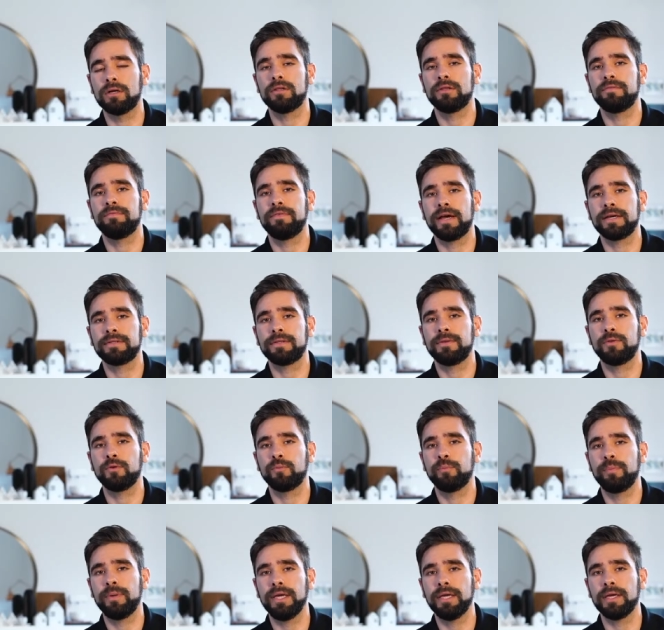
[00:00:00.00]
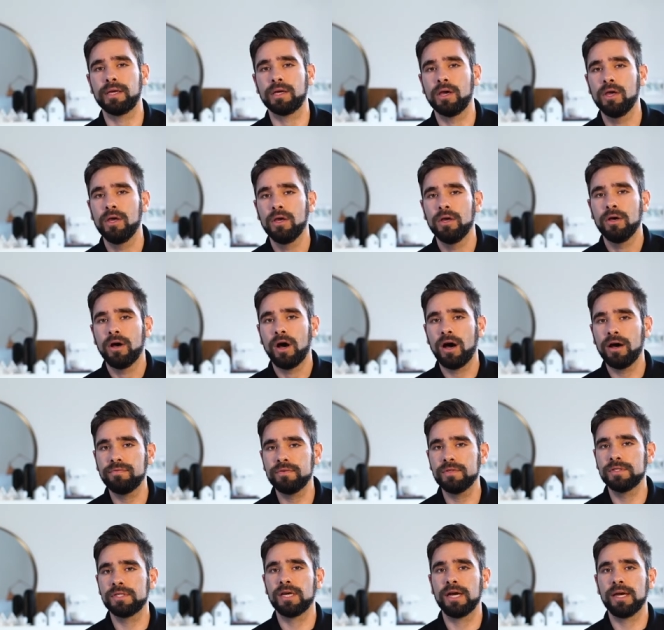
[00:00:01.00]
out of the fact that they're peeing.
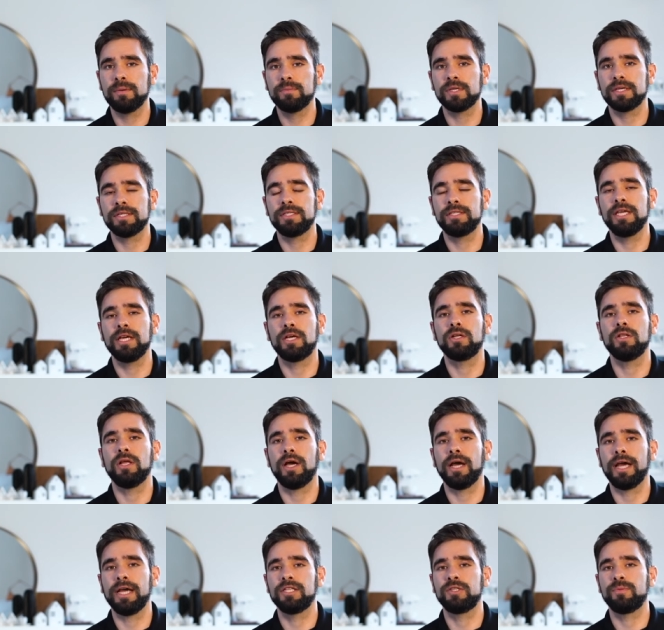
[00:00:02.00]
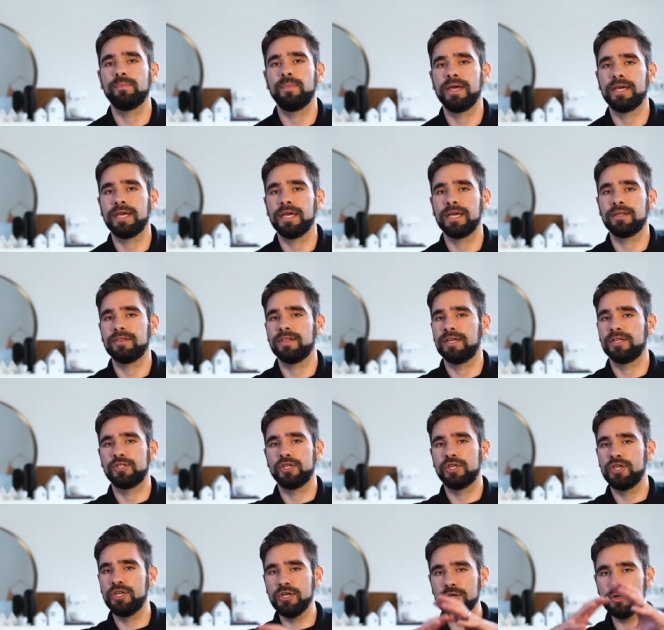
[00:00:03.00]
Oftentimes I see clients making
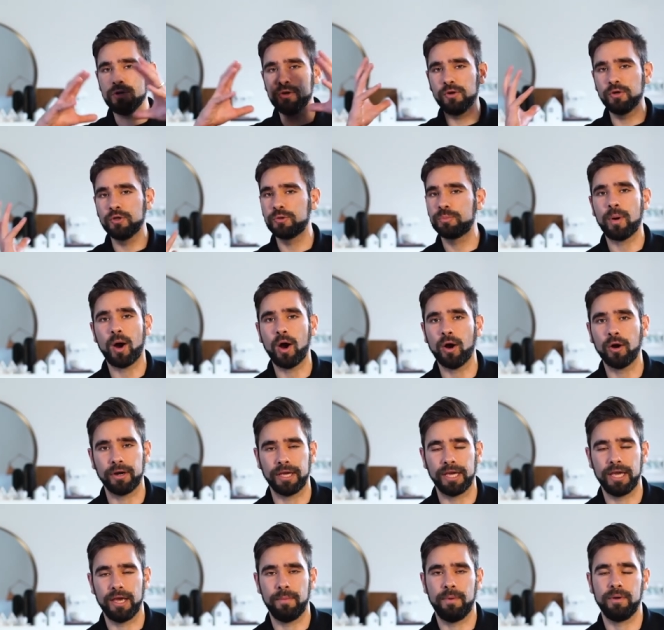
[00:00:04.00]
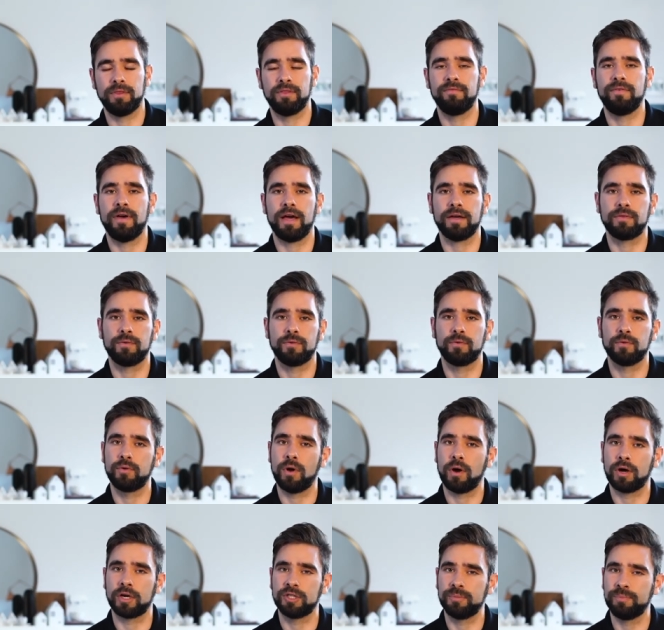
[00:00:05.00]
this huge party about the fact that their
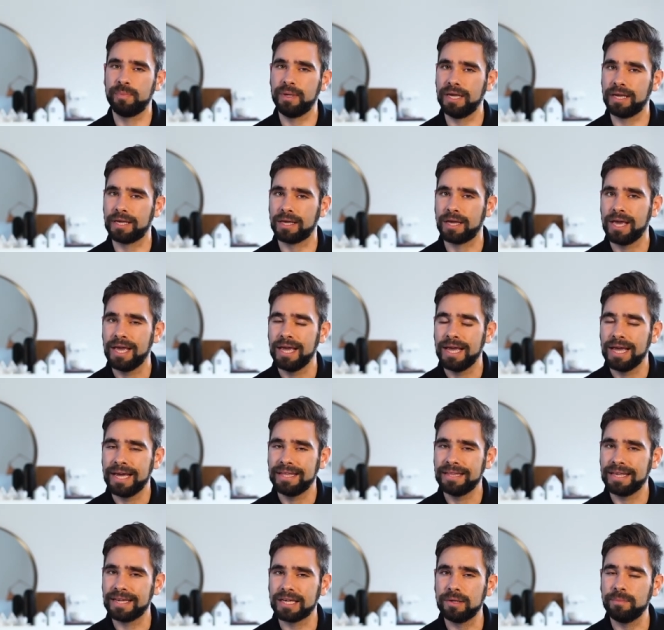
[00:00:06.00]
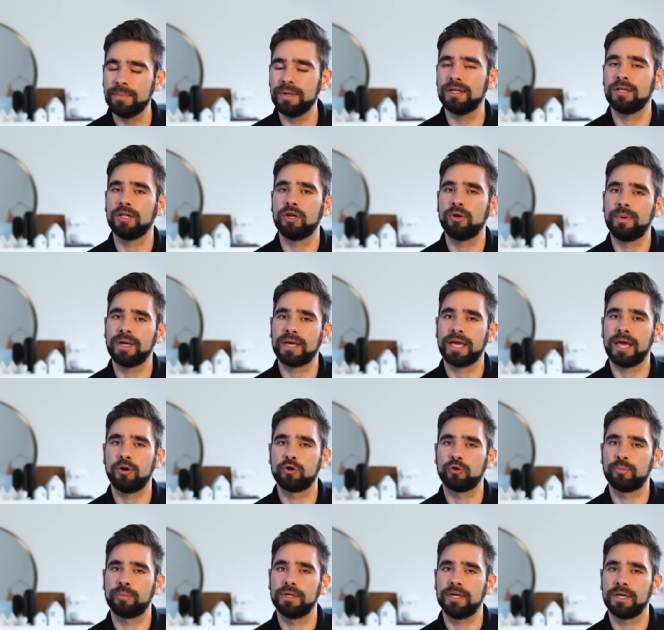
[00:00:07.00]
dog is peeing, and that can be a little bit
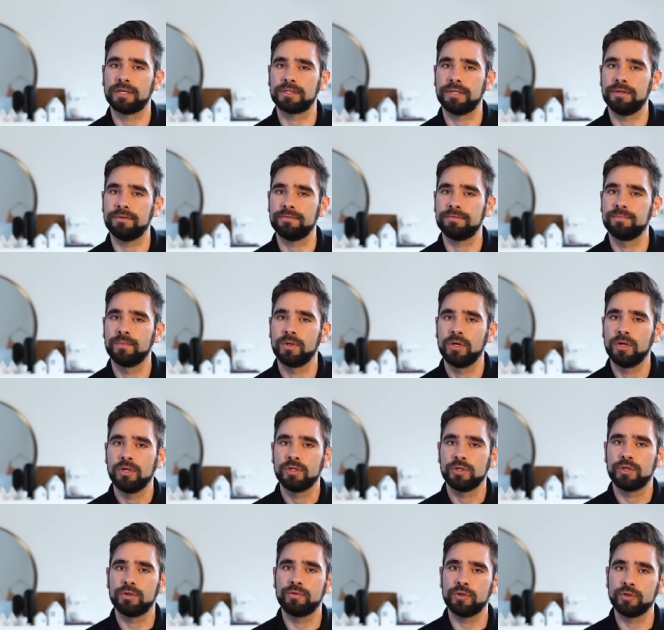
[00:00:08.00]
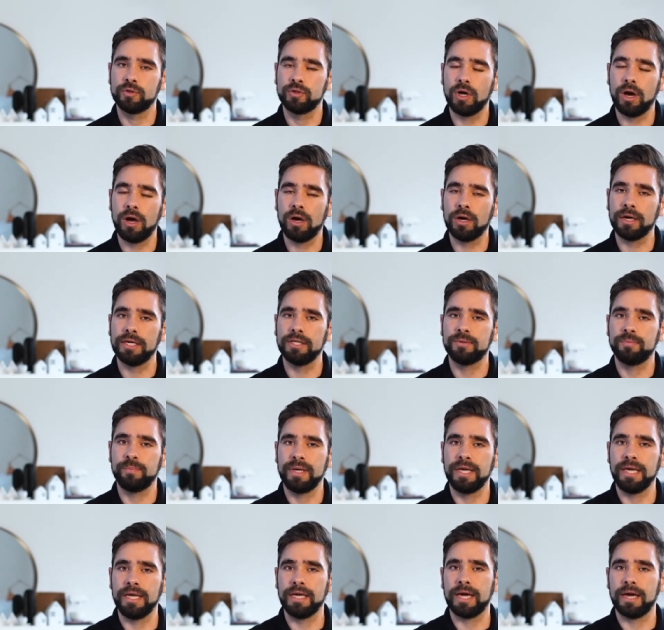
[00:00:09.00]
counterproductive. So if your dog is
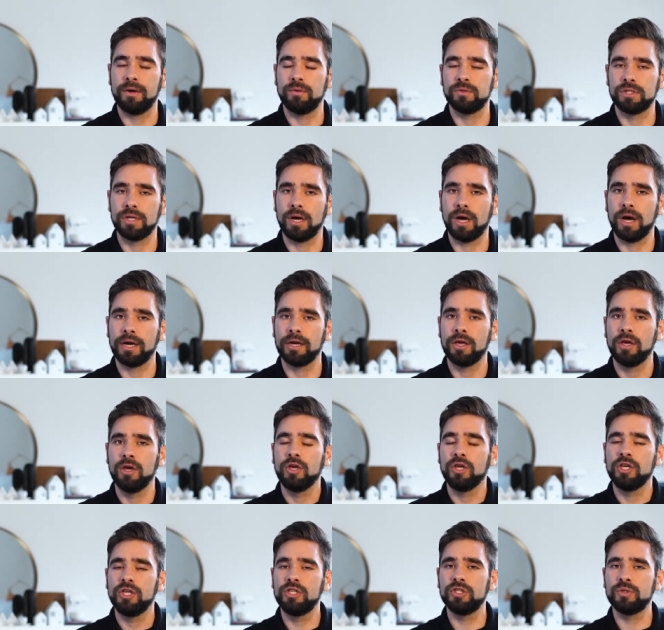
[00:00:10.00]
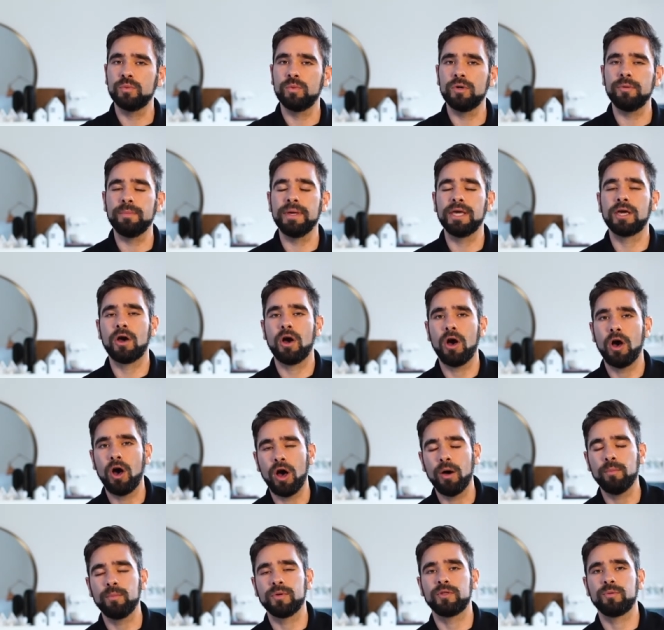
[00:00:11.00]
peeing outside, you just wanna be
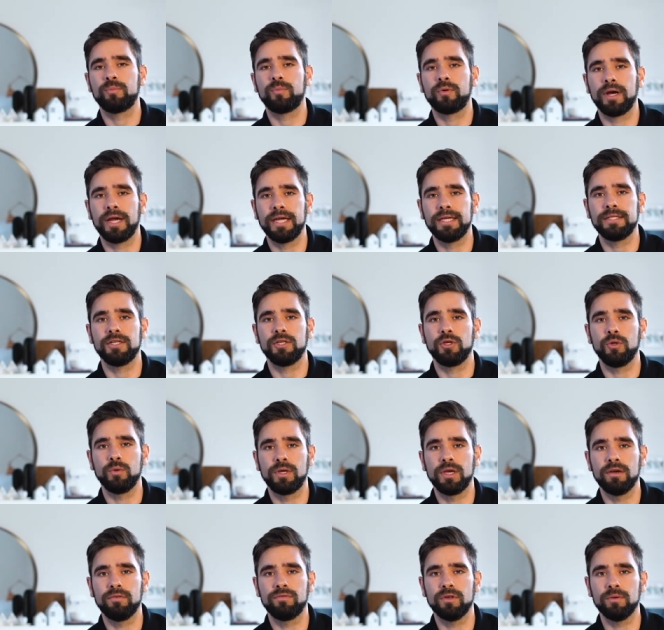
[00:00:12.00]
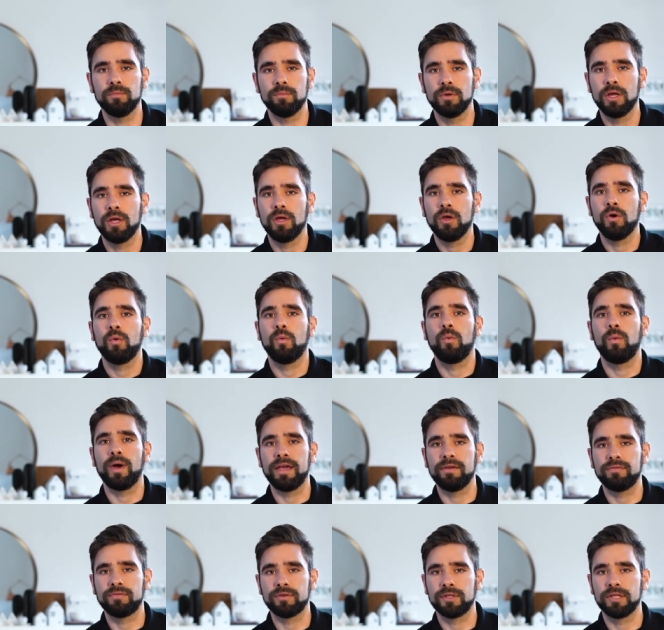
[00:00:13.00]
calm with the praise that you give them.
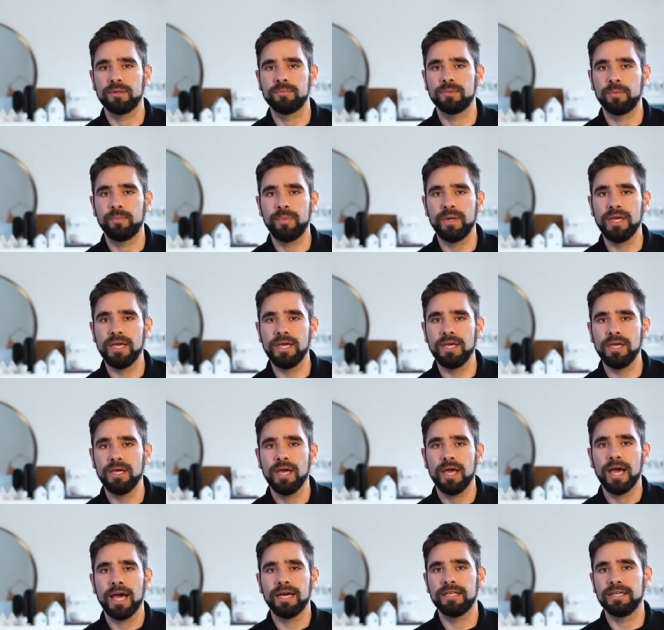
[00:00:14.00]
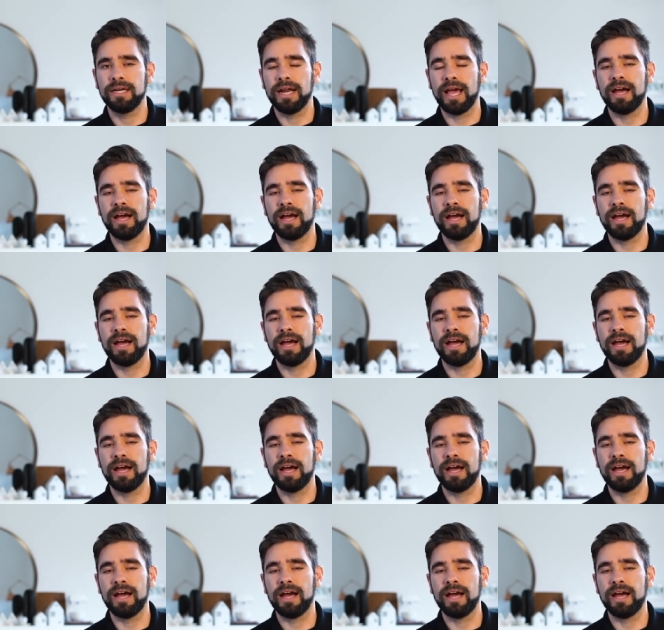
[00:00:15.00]
Wait for them to pee, and then